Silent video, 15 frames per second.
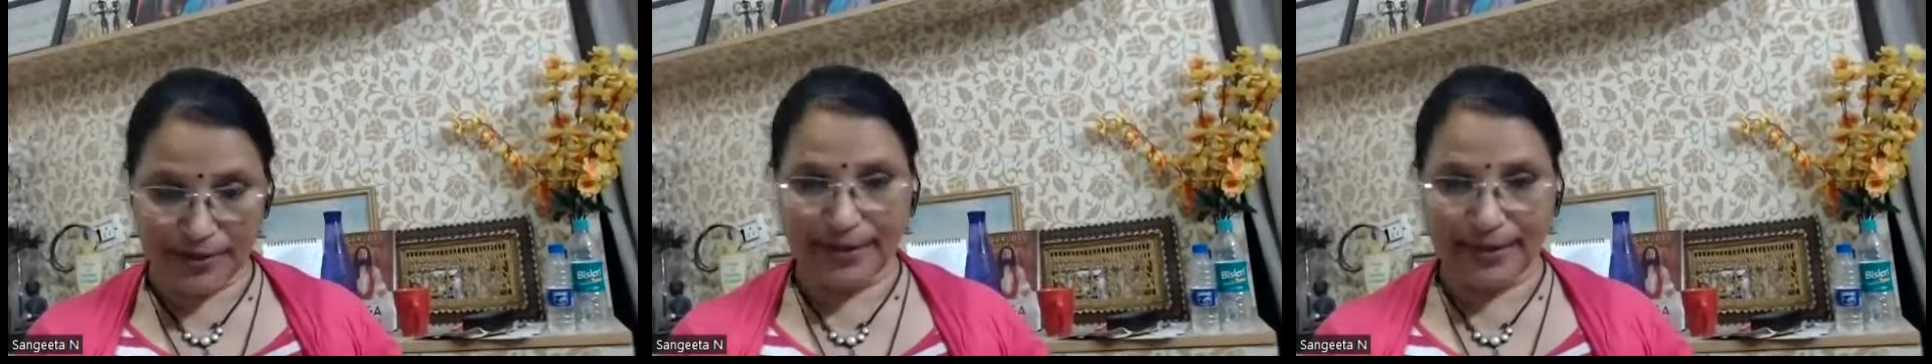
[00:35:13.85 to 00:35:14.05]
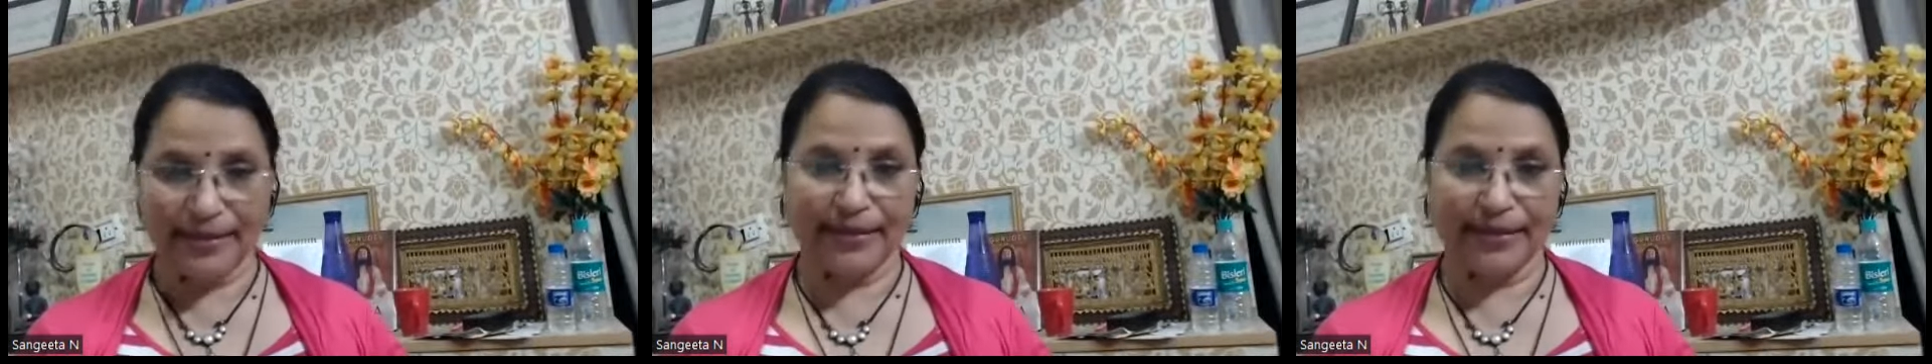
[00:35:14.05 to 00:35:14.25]

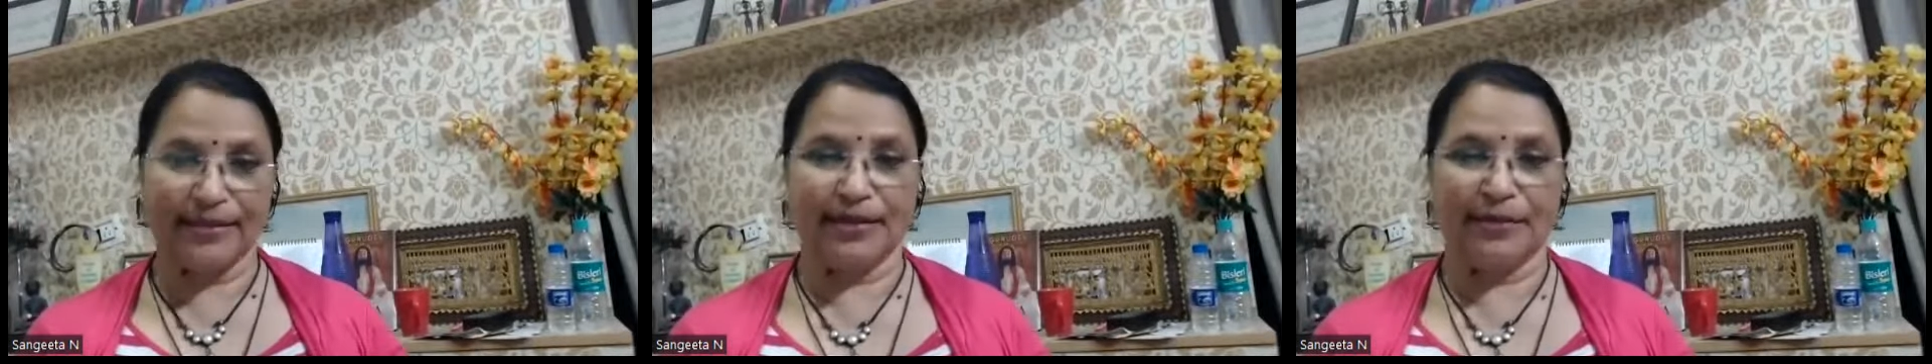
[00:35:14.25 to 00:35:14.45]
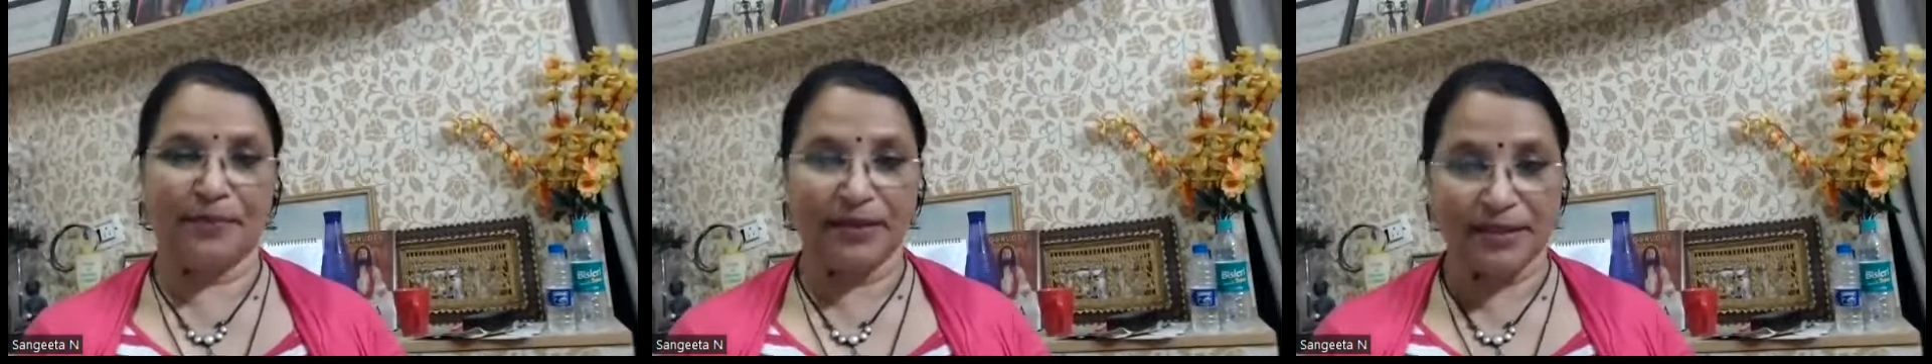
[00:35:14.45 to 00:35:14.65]
there is
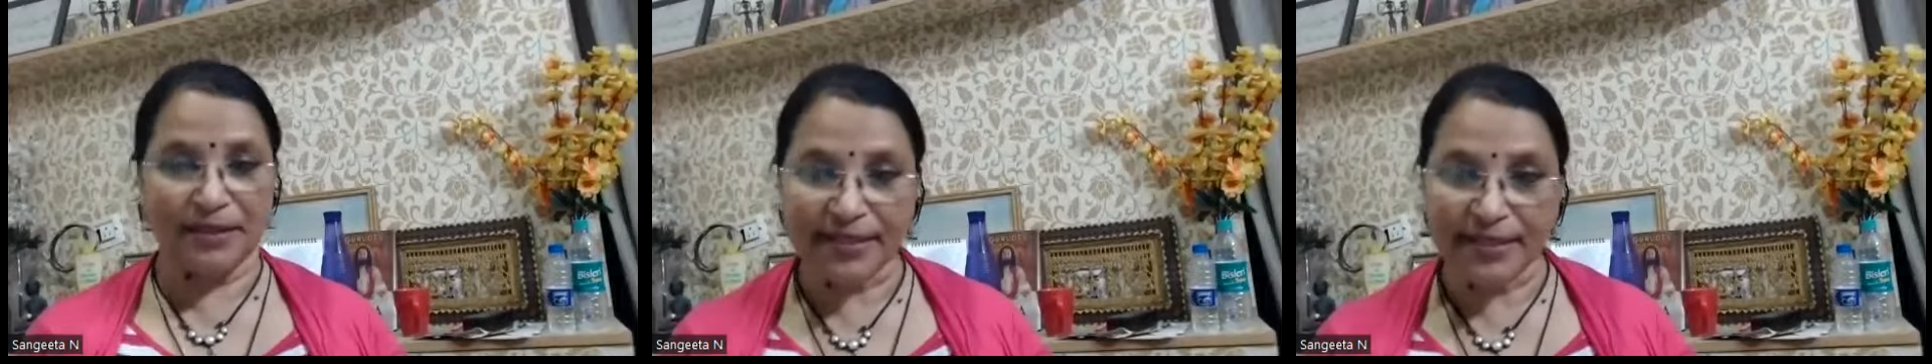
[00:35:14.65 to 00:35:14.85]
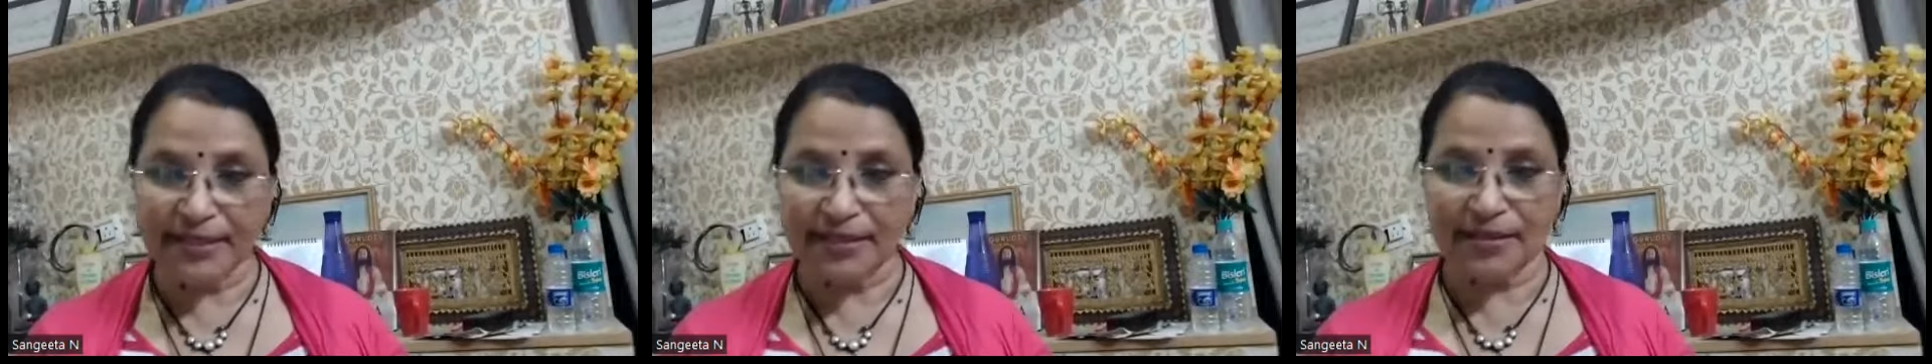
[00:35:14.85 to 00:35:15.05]
a
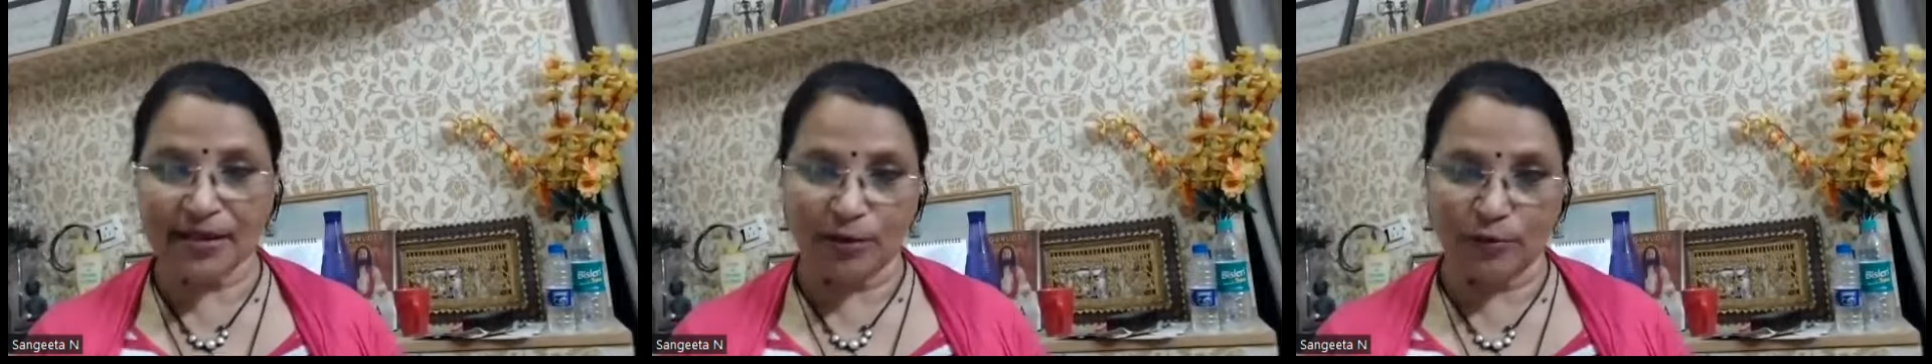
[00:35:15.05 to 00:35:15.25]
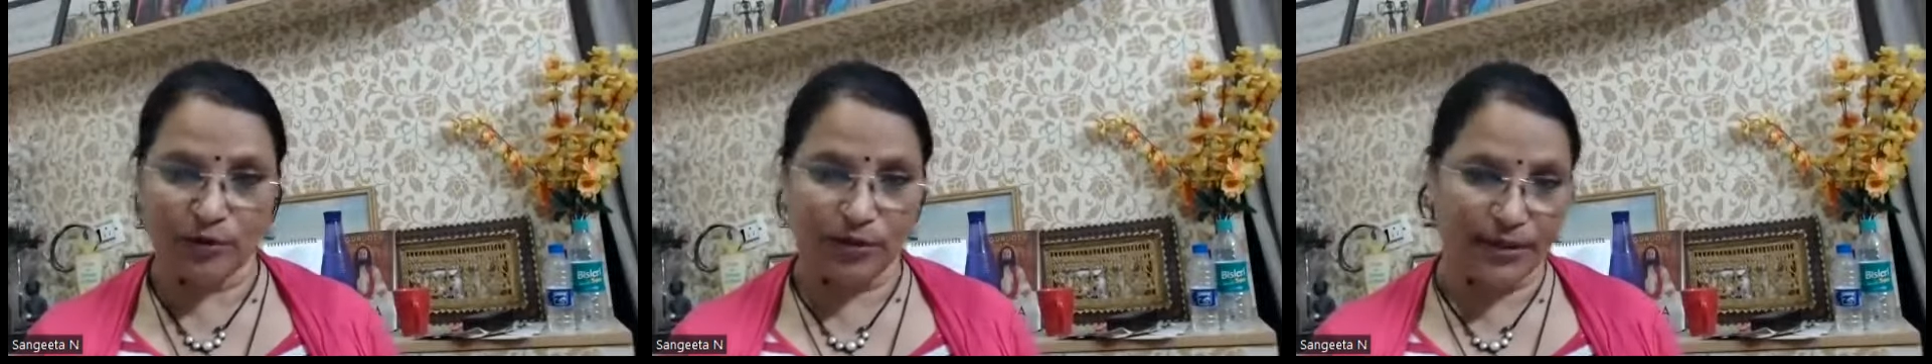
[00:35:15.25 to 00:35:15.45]
precedence
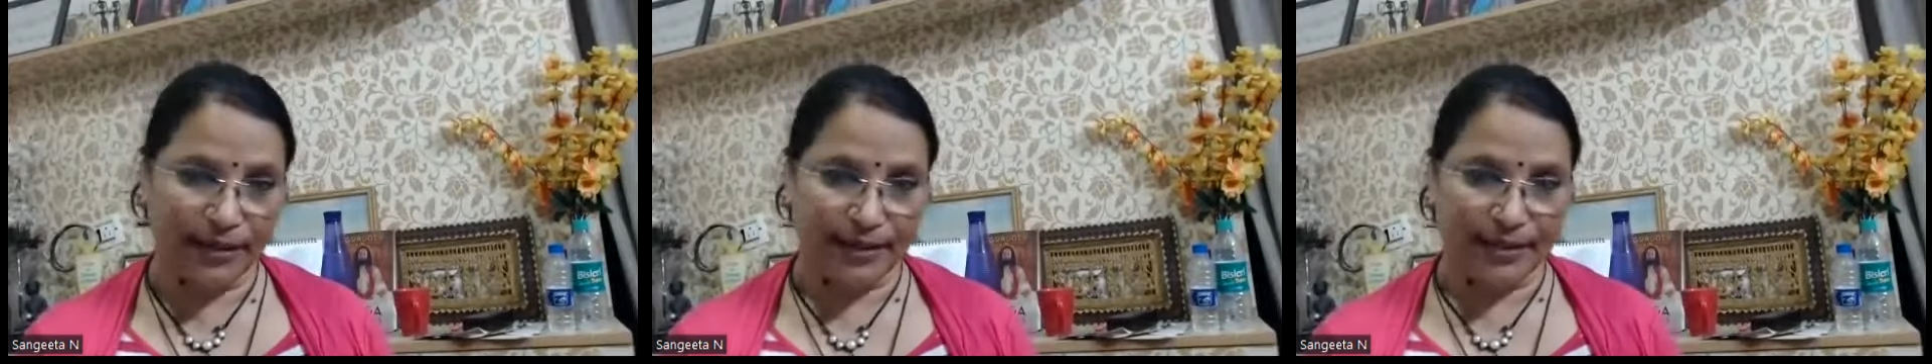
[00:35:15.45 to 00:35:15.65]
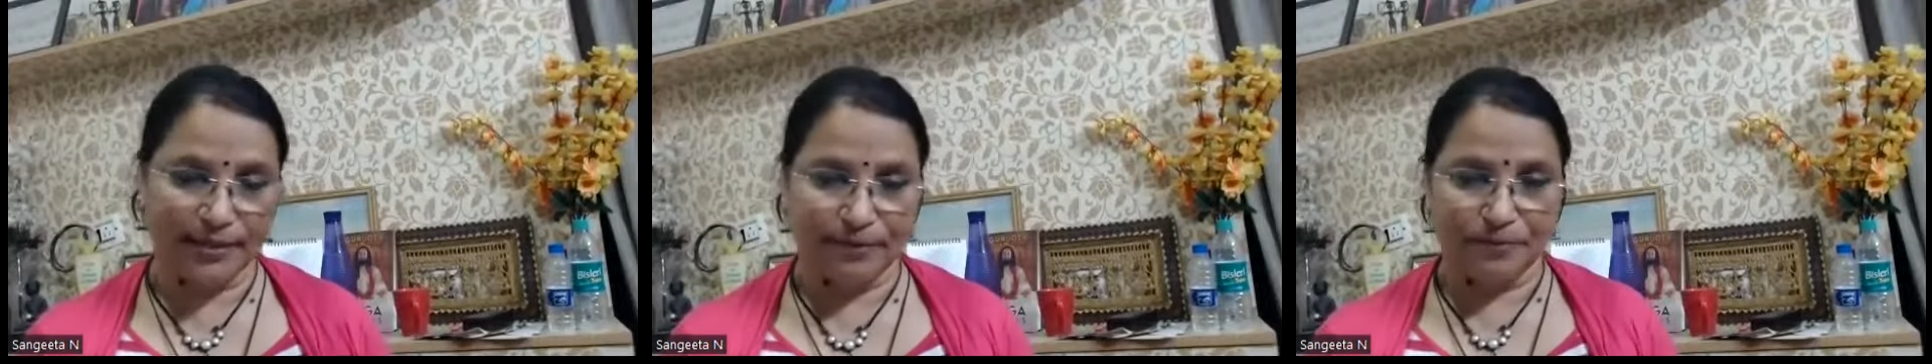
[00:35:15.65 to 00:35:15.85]
out there,